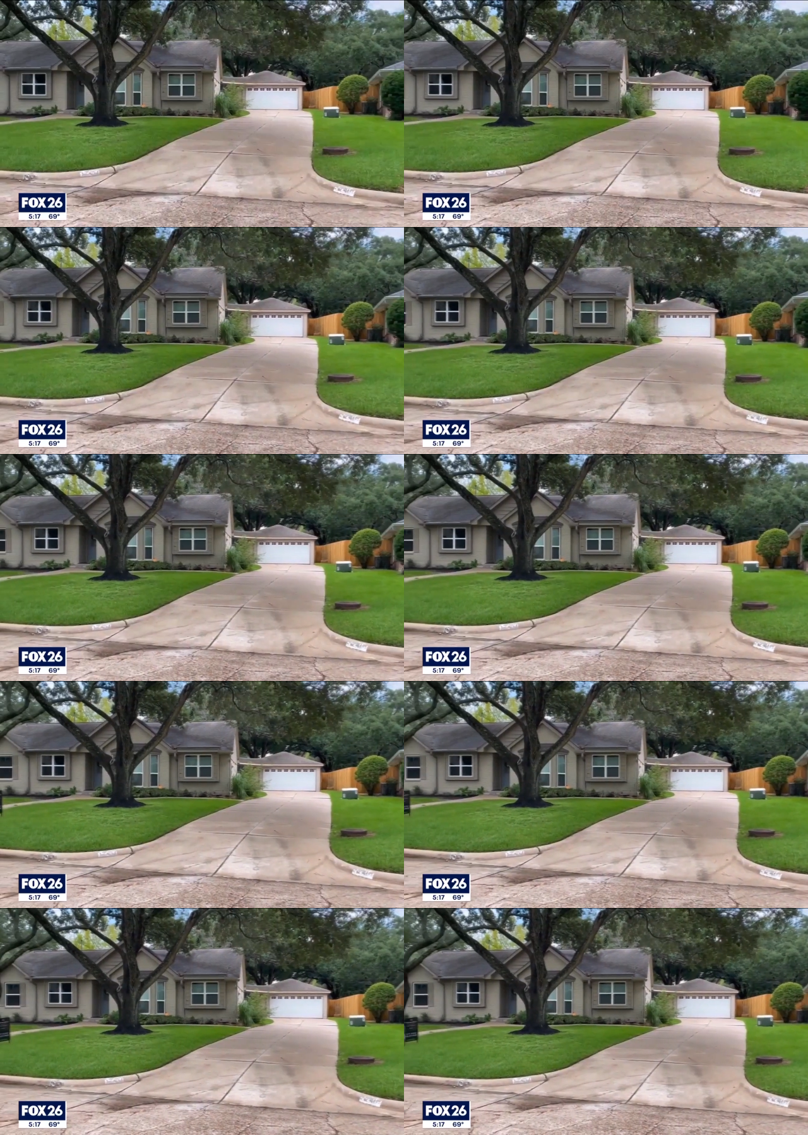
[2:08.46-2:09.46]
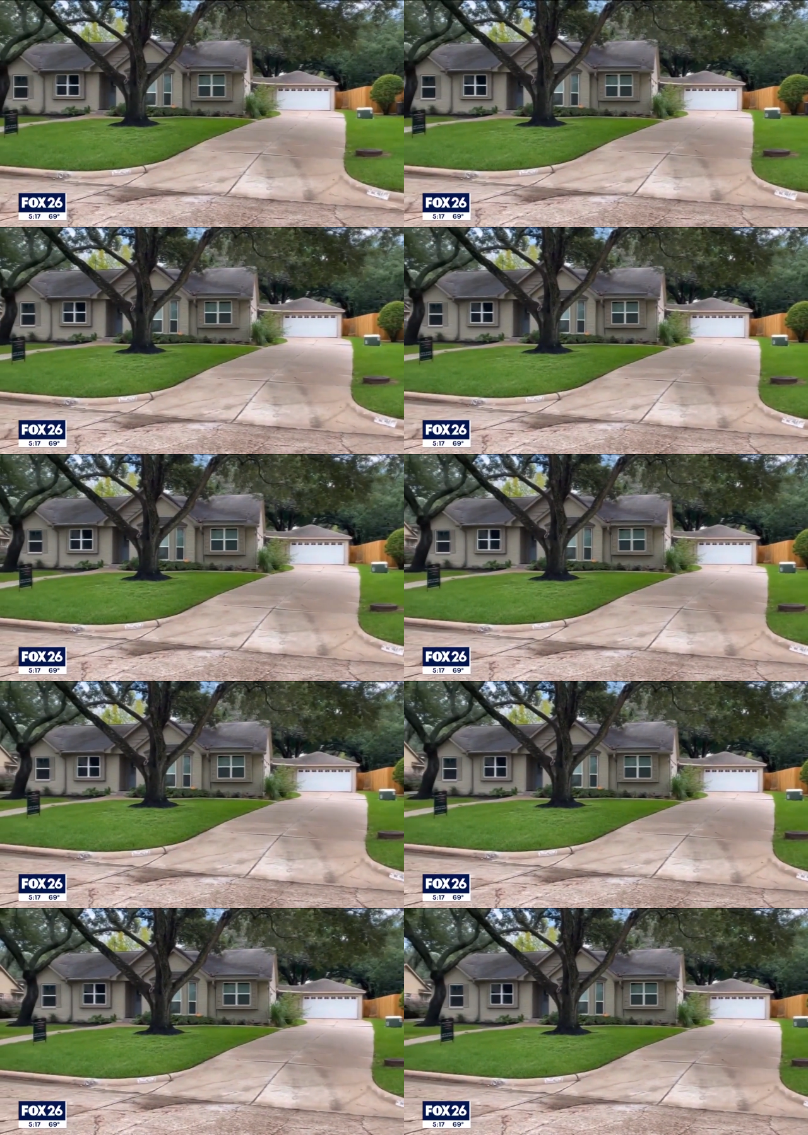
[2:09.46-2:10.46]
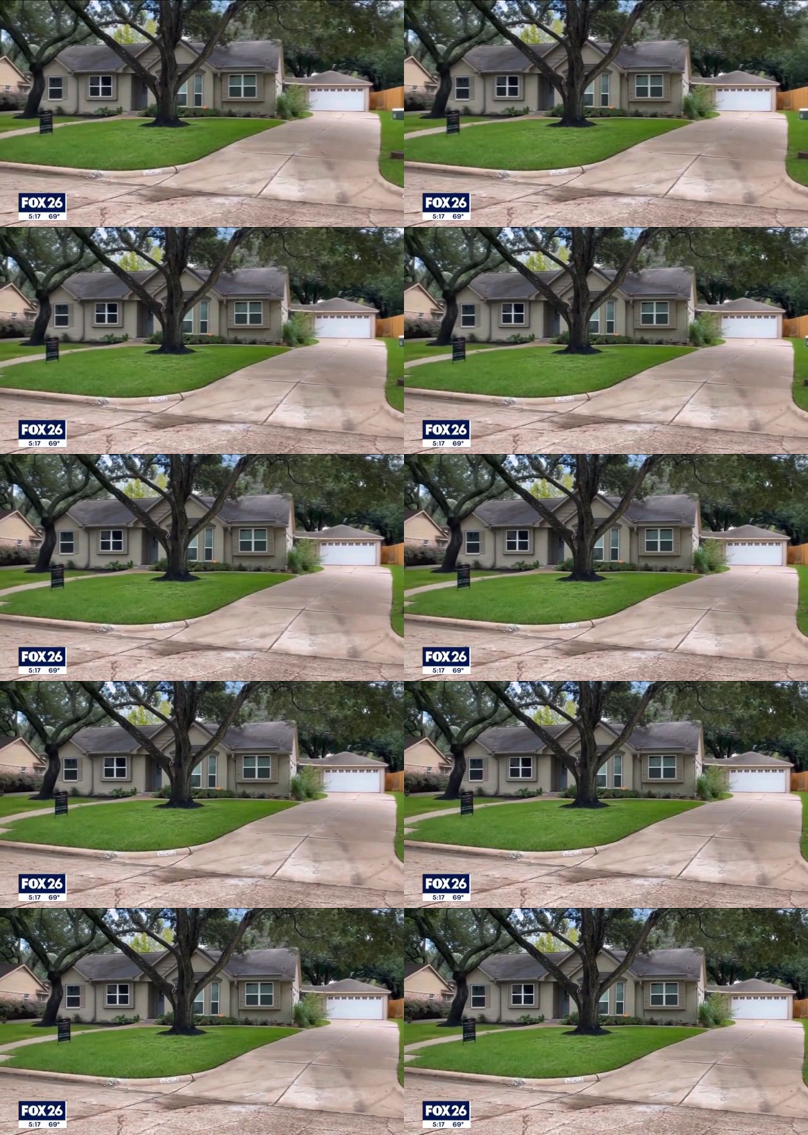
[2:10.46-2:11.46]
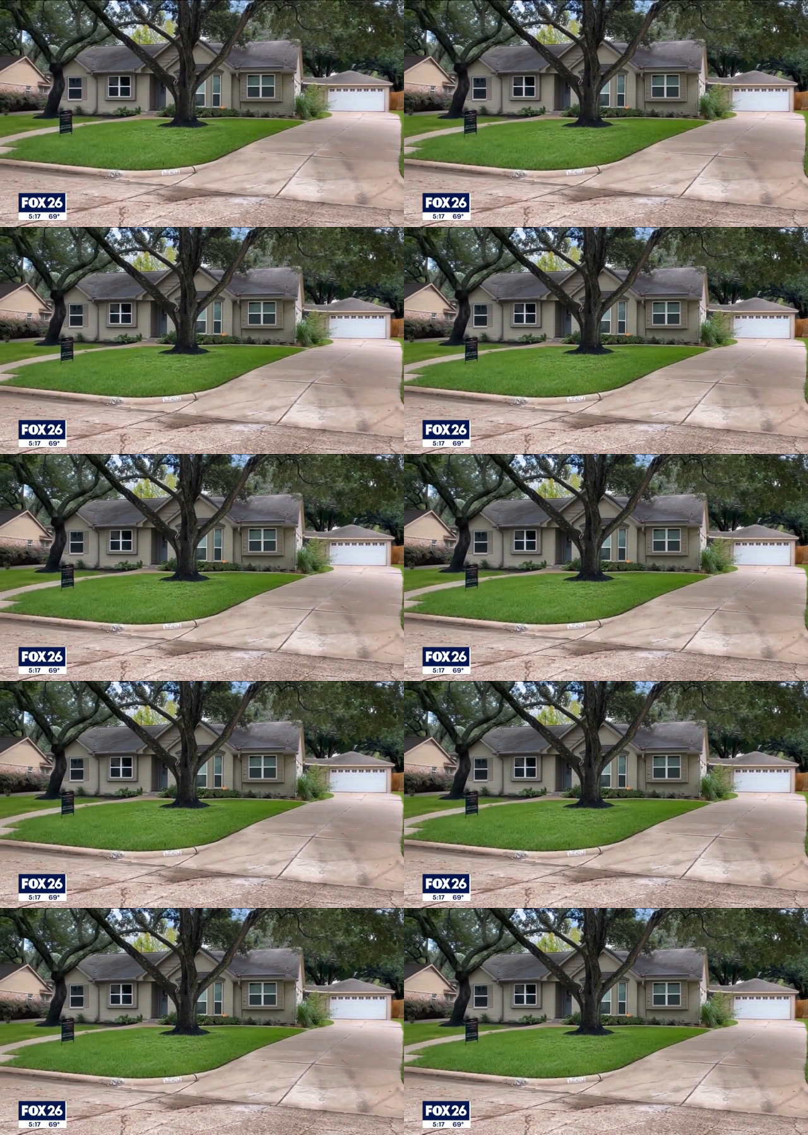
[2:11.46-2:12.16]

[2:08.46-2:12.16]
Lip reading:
[unreadable: no face in view]